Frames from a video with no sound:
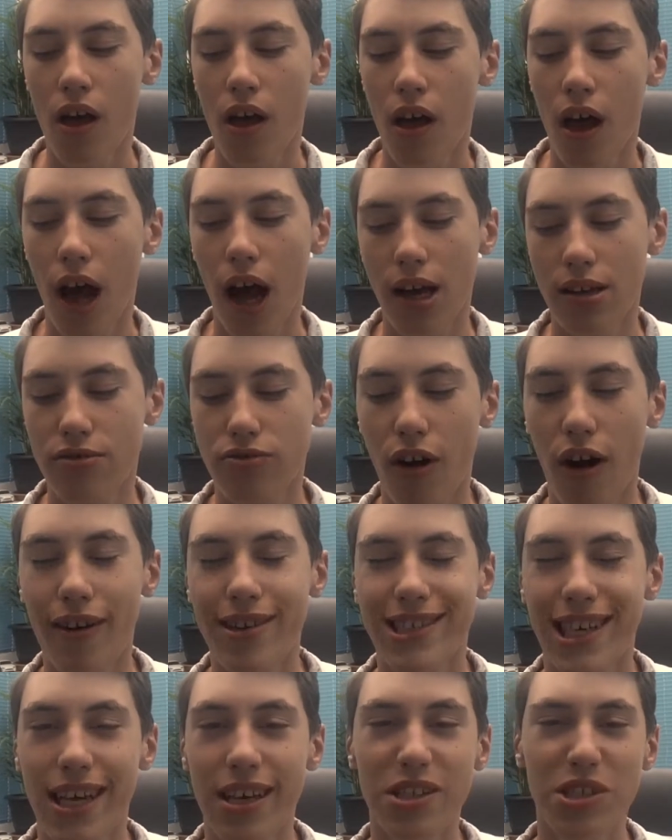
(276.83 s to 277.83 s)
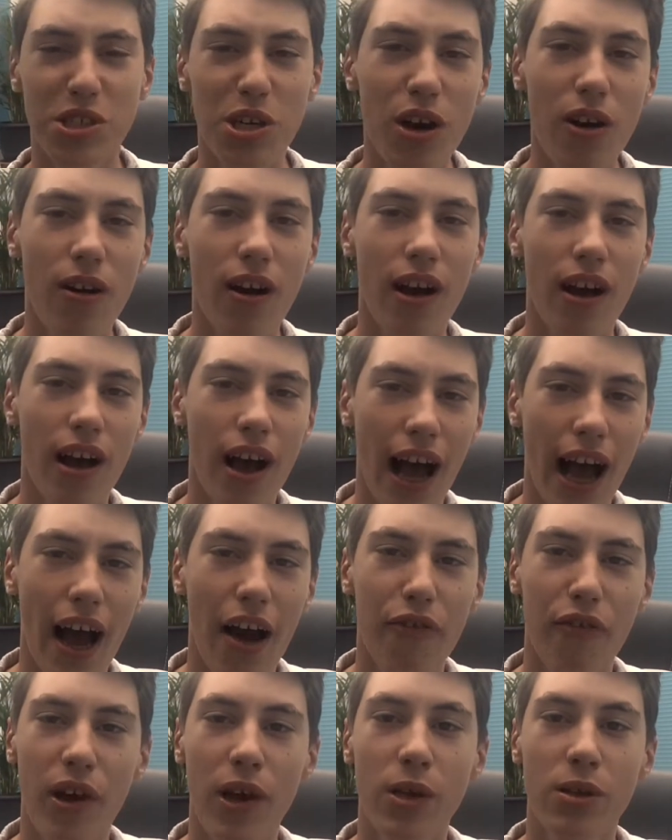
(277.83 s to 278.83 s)
as well as it should
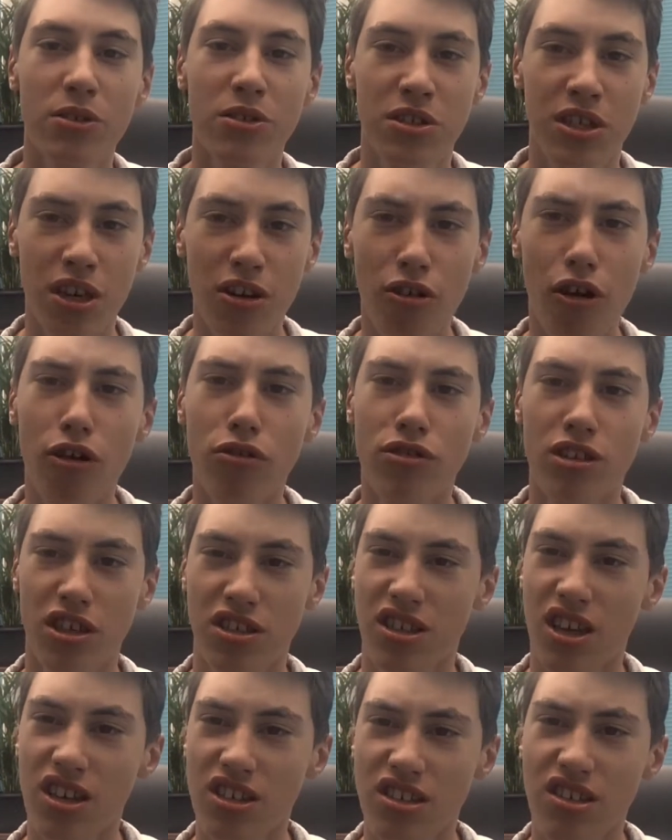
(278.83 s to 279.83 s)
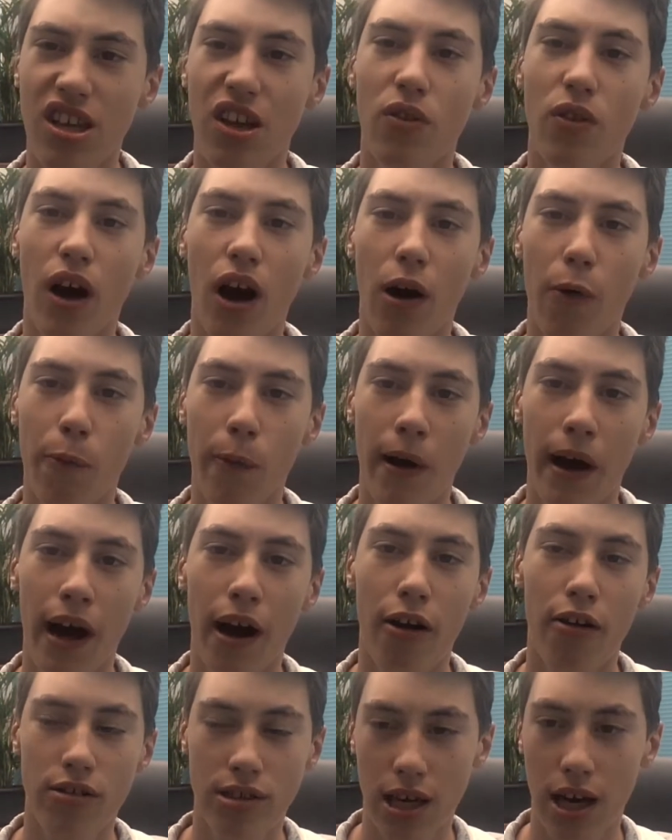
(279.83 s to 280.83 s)
have a 0 to 60 mile per
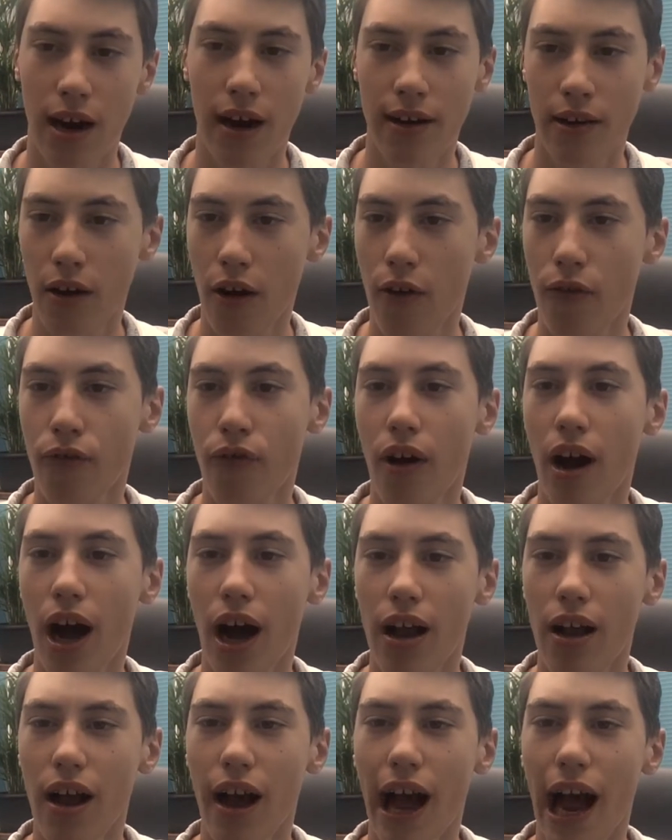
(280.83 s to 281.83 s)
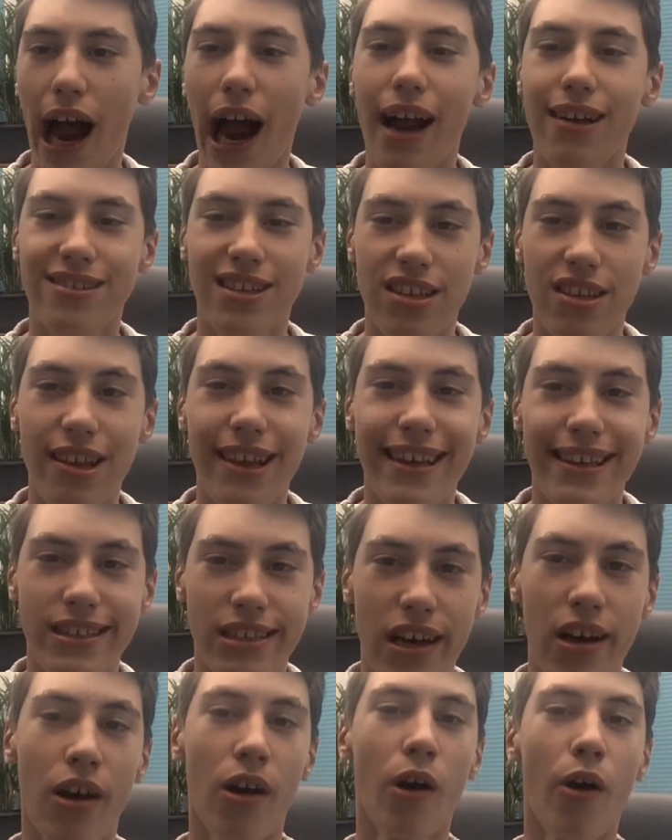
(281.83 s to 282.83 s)
hour time of at
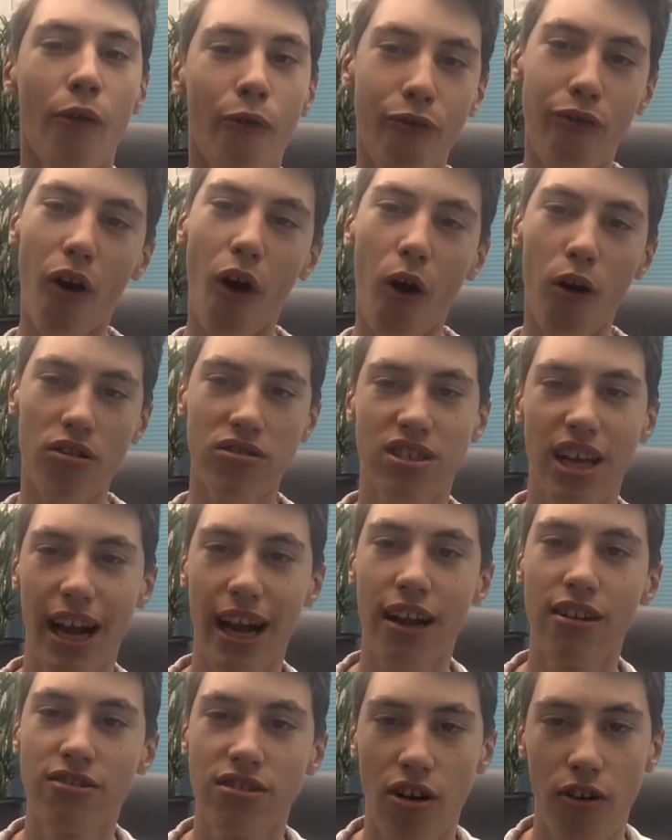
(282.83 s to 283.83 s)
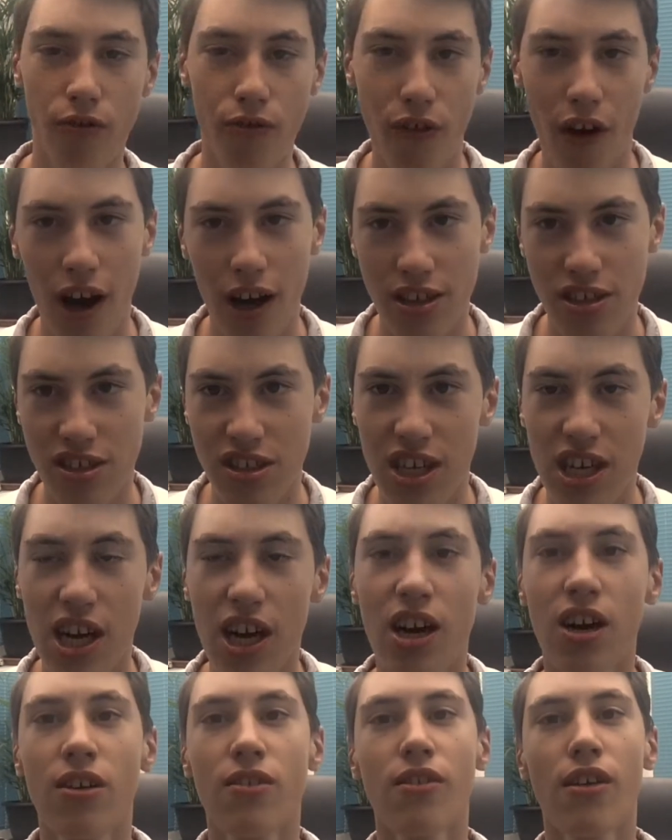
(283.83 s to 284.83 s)
least 4 seconds or faster,
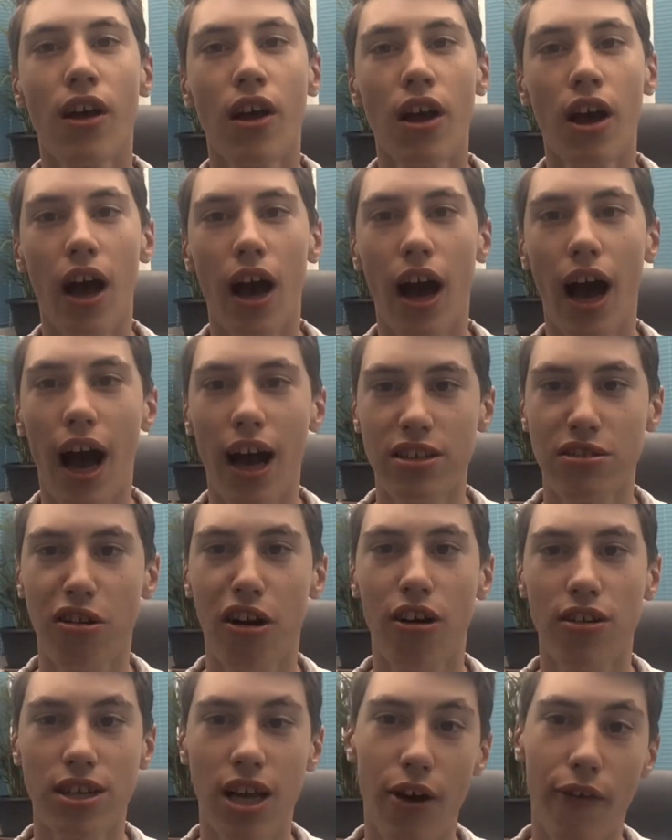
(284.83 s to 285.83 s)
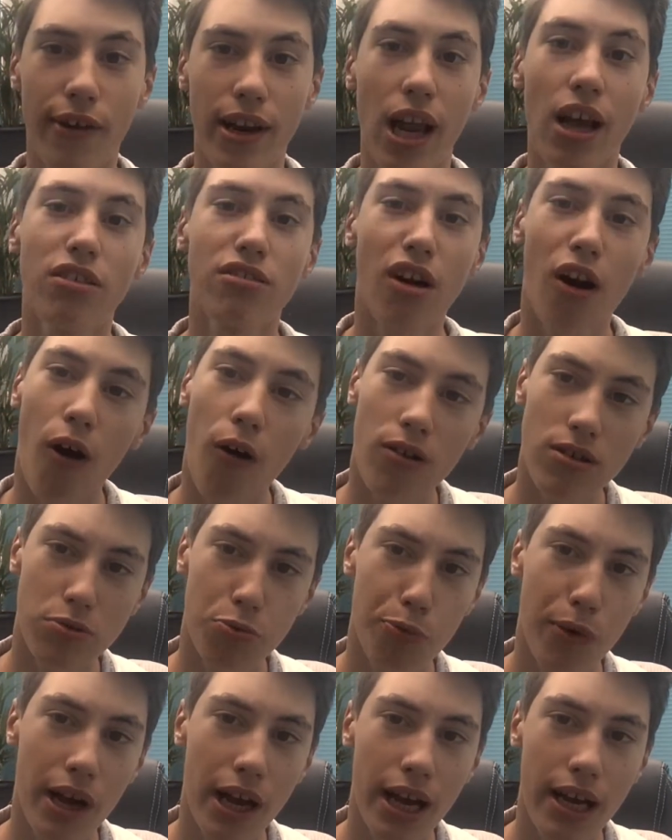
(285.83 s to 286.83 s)
as well as having a top
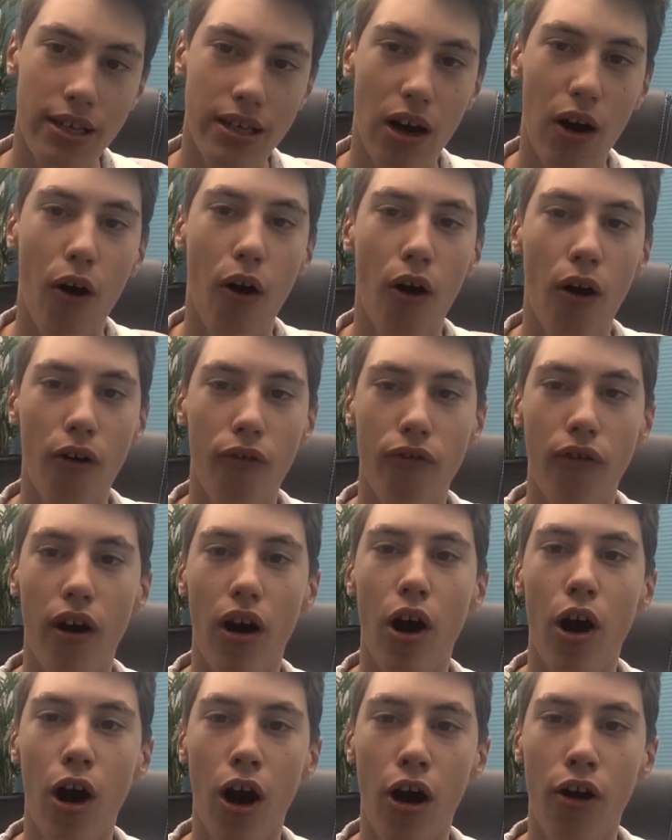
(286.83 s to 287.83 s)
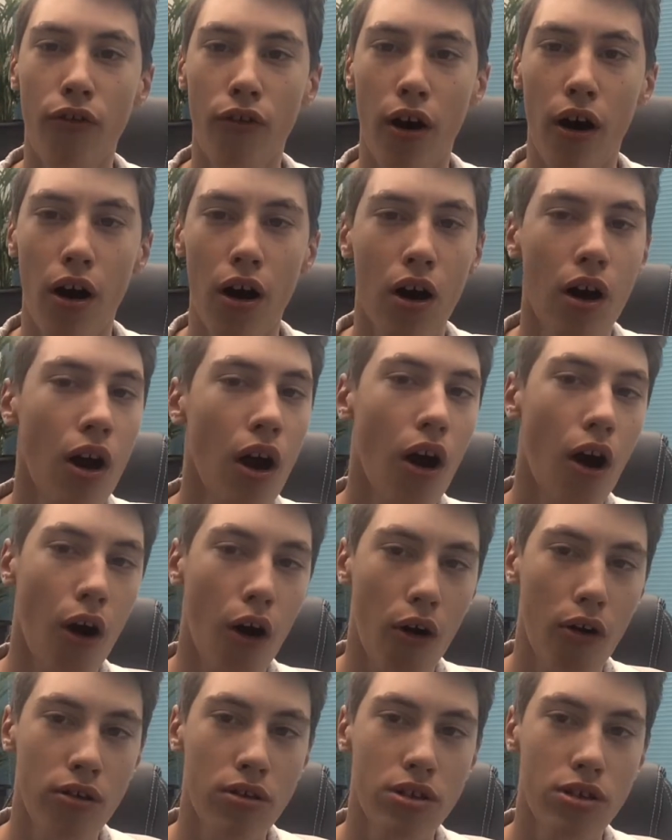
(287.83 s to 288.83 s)
speed of over
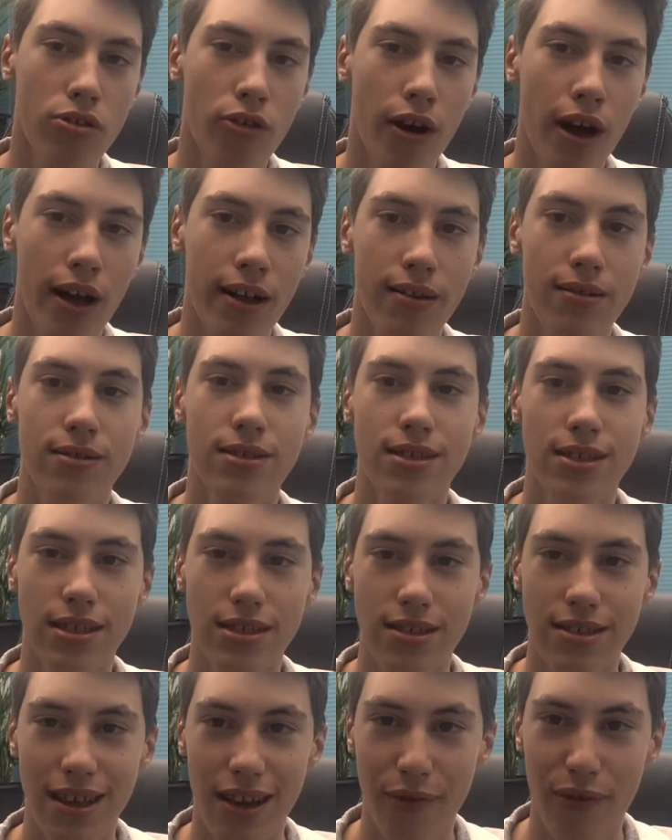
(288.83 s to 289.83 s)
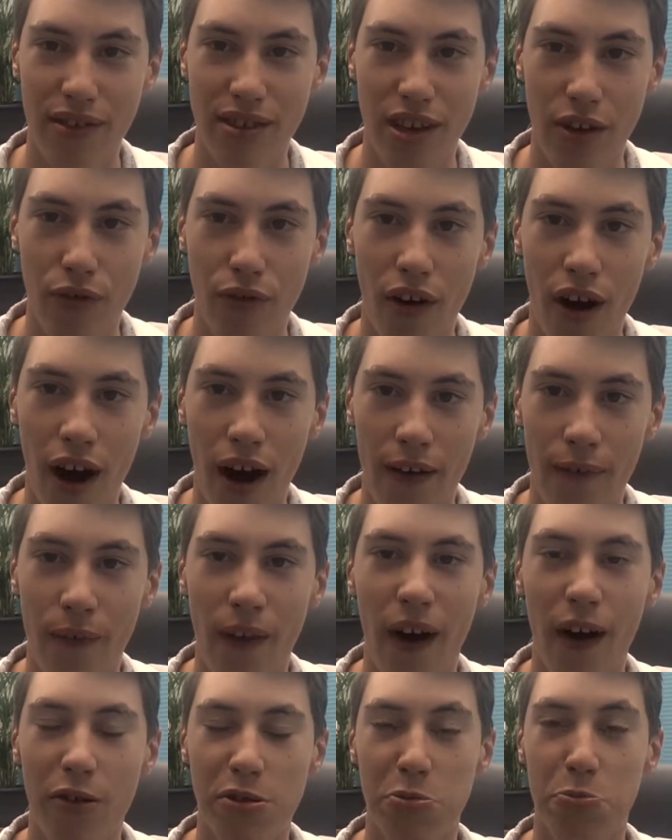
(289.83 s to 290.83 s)
175
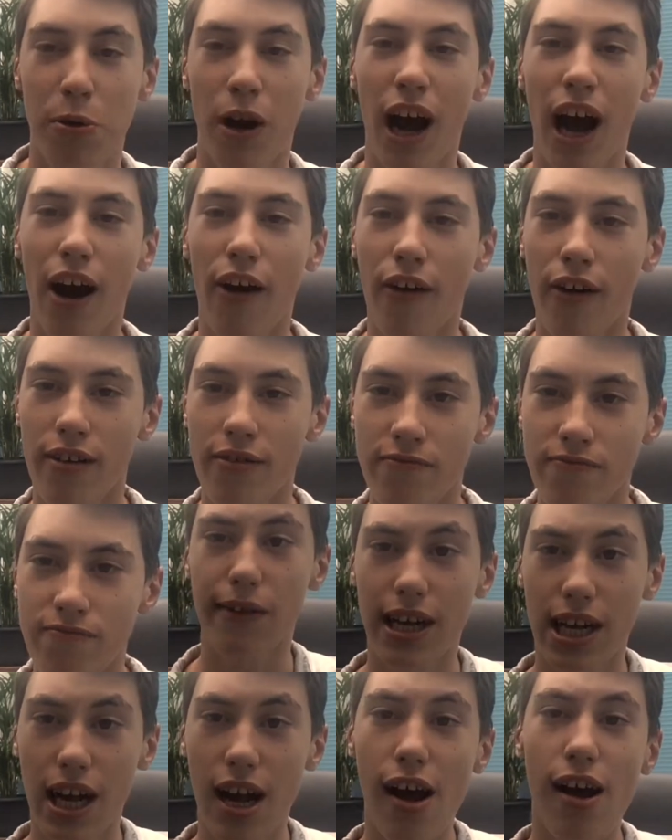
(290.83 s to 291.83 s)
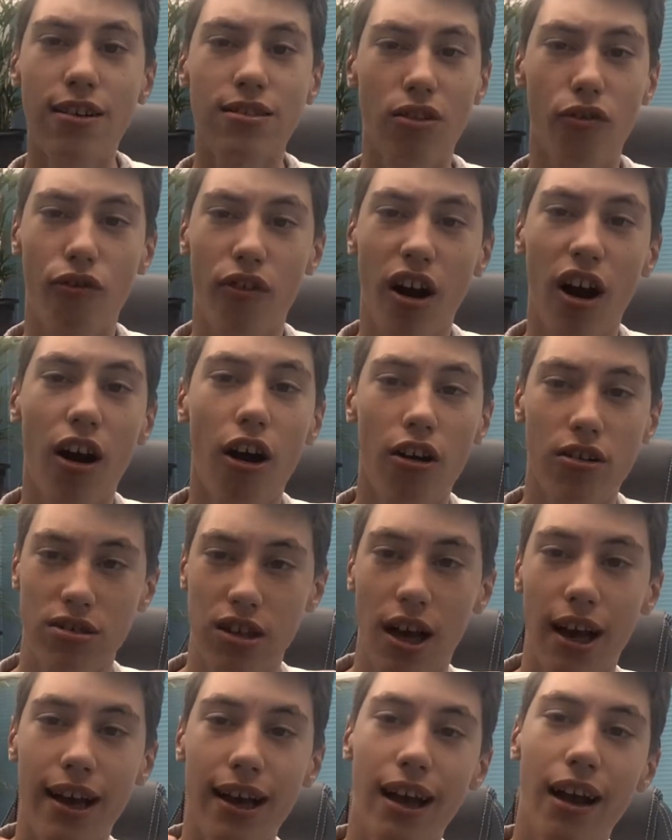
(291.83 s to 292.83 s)
miles per hour. Because of course,
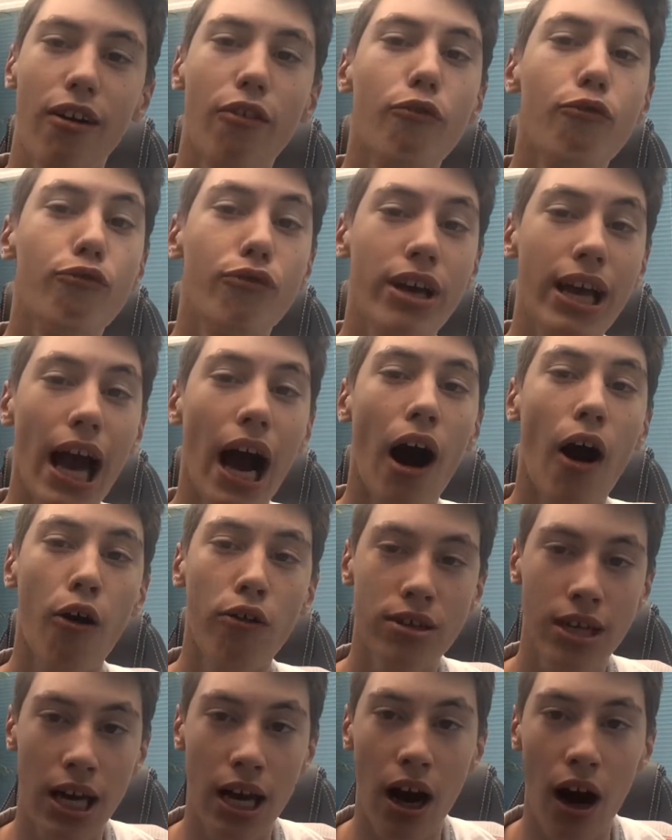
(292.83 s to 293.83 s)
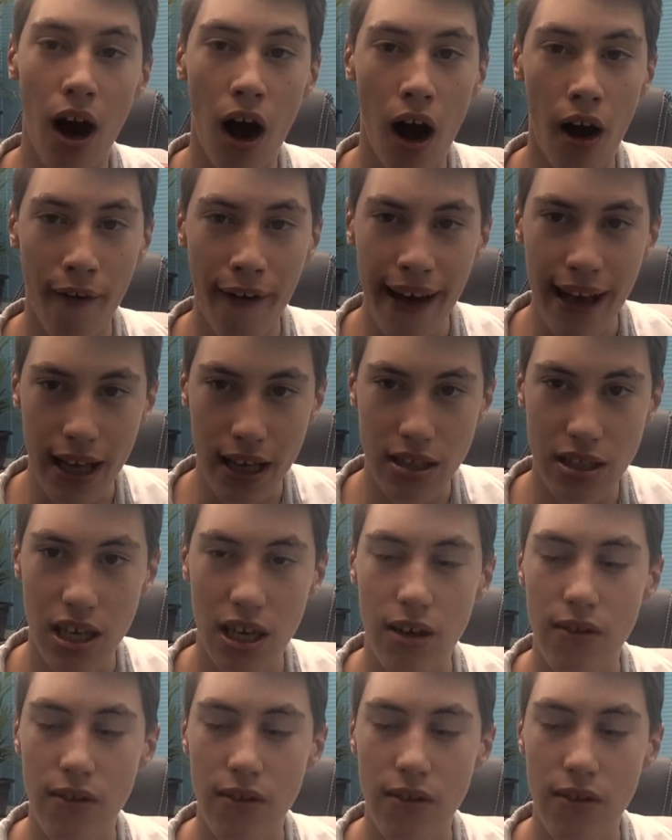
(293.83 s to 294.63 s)
like the Audi R8.